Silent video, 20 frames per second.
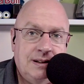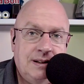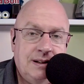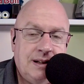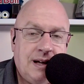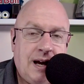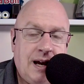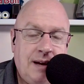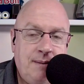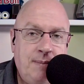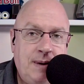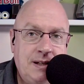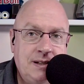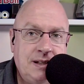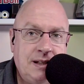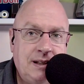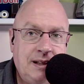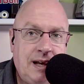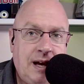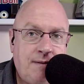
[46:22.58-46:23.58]
I
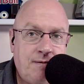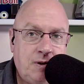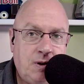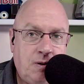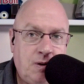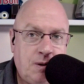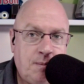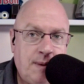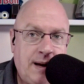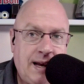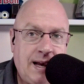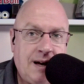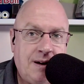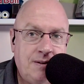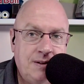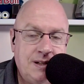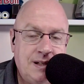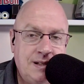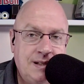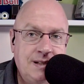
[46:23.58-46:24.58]
basically have to go to my
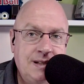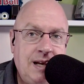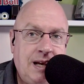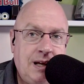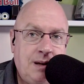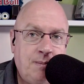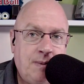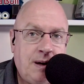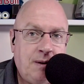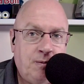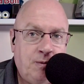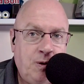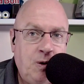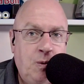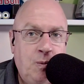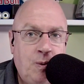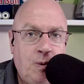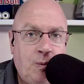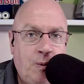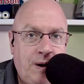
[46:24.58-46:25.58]
house and stay in my
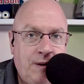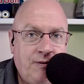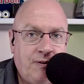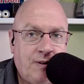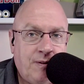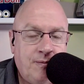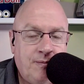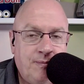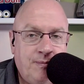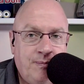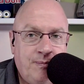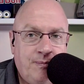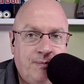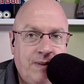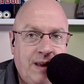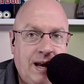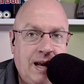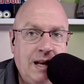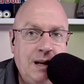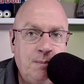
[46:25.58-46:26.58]
room away from
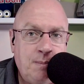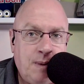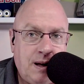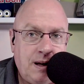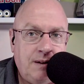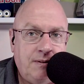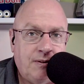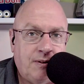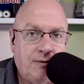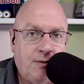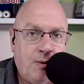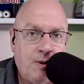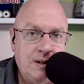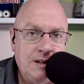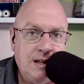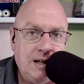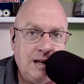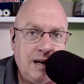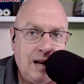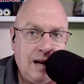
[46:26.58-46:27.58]
anybody for
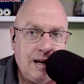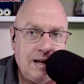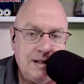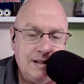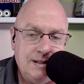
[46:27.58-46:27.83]
14 days.